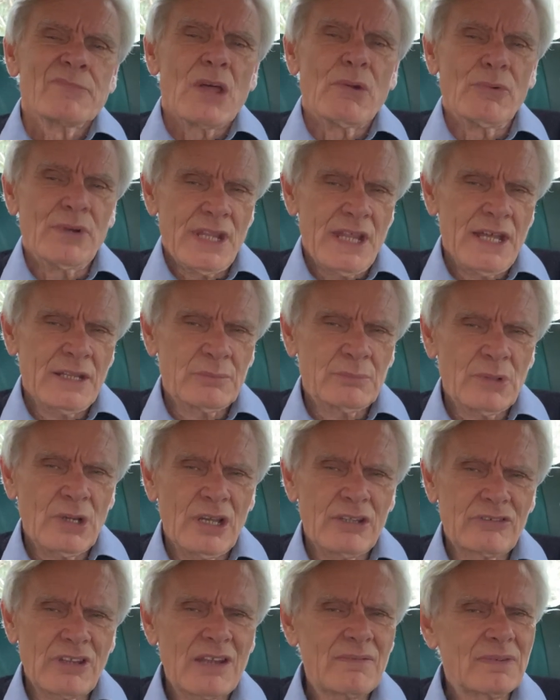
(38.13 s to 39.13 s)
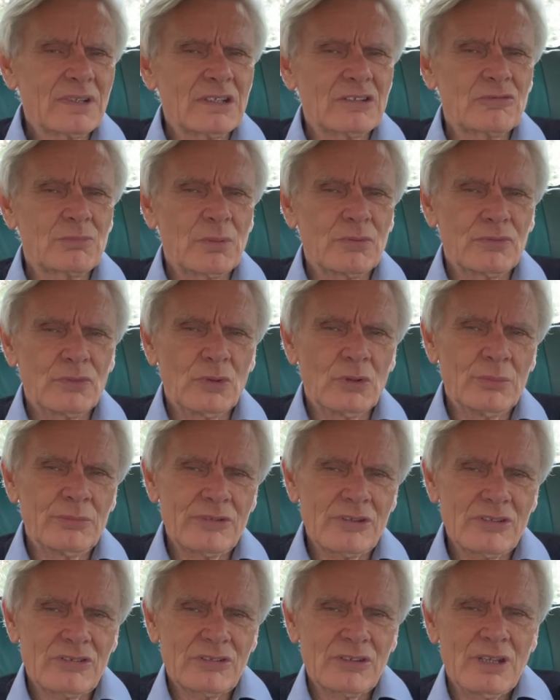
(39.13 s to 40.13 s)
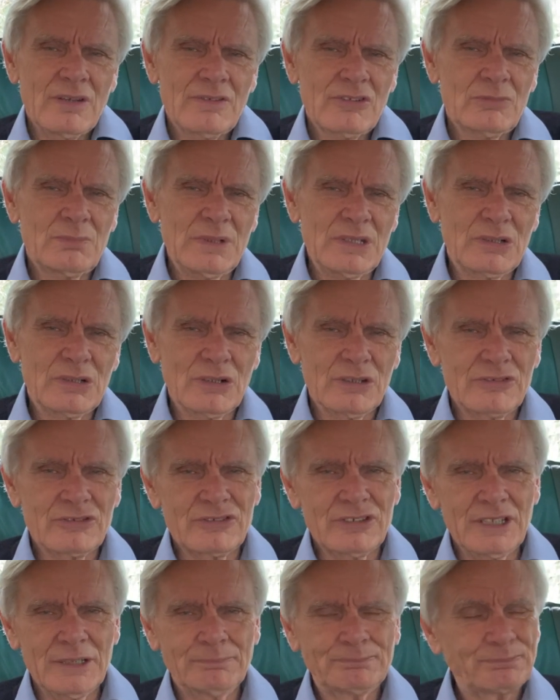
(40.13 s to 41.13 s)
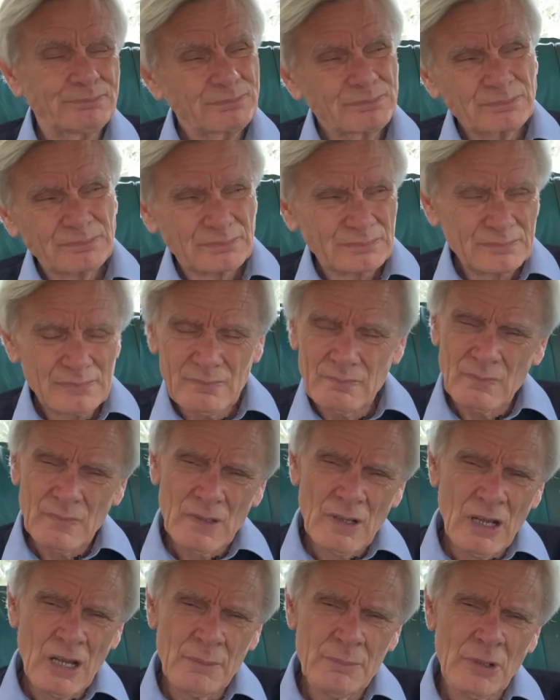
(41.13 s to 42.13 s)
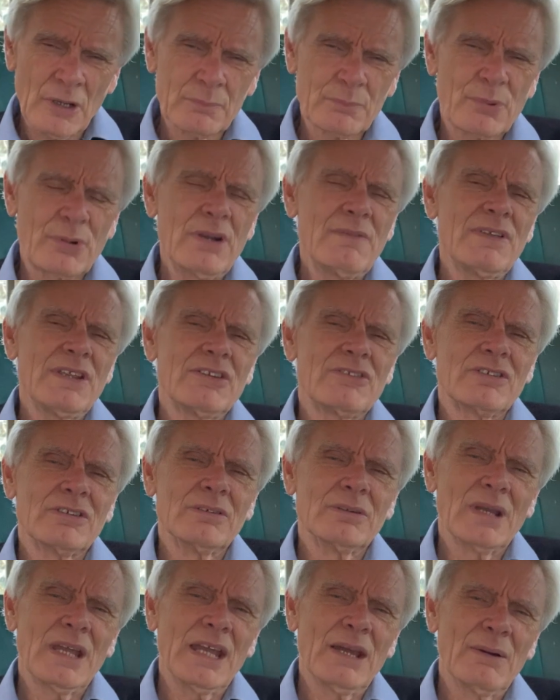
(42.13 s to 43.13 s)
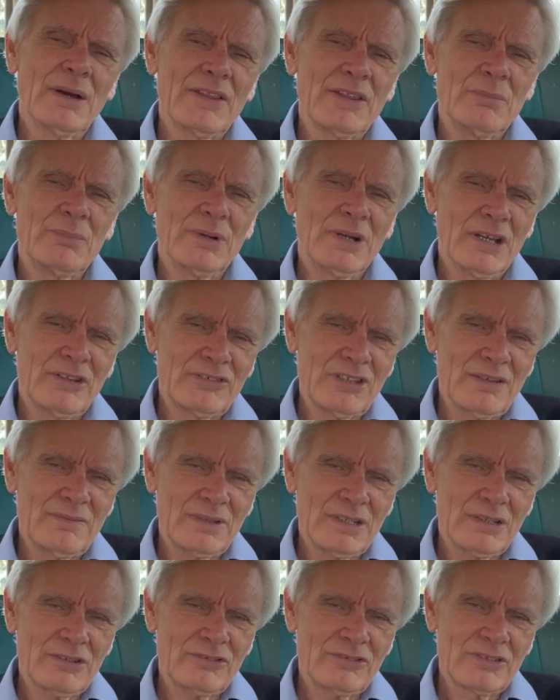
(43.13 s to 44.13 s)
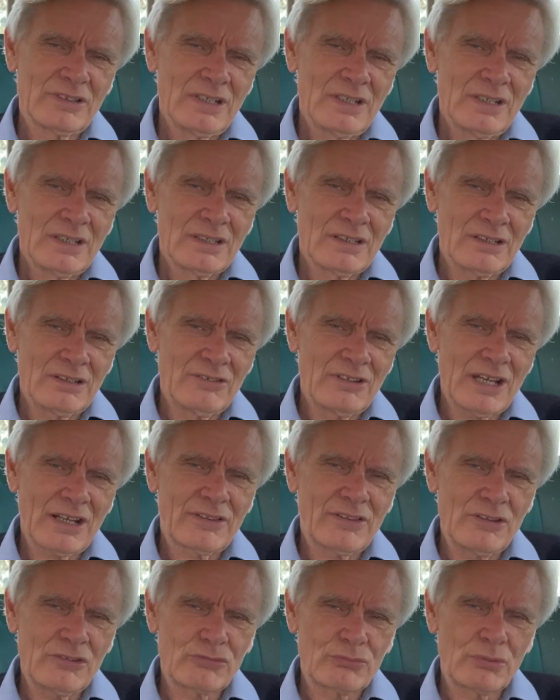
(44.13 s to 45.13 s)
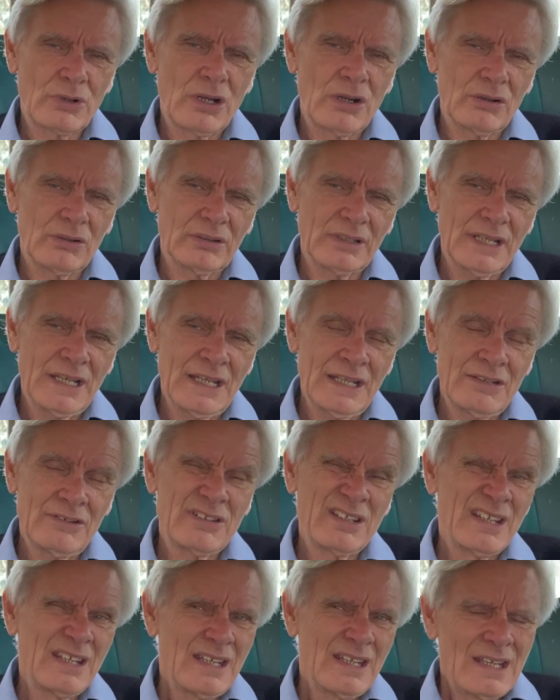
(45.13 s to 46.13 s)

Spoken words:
Renowden Buyers Advocates performs this service because I'm not privy to how other Buyers Advocates conduct this role, and